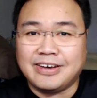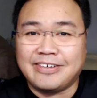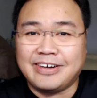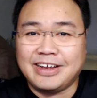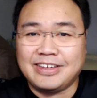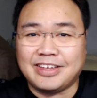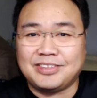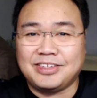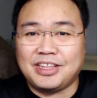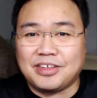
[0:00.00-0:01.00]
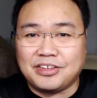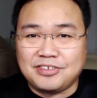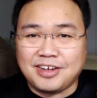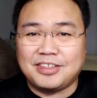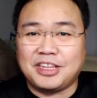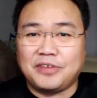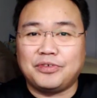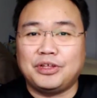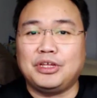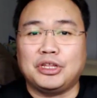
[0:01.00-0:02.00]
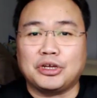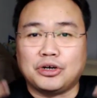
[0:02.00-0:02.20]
Alright, you can see there's a drastic difference in